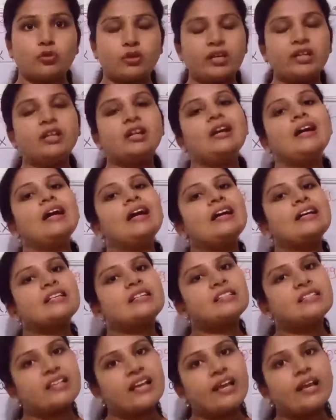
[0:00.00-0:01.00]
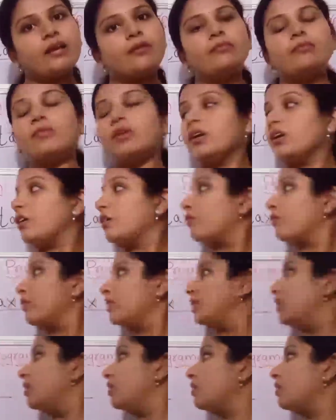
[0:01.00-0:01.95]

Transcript: Okay, same with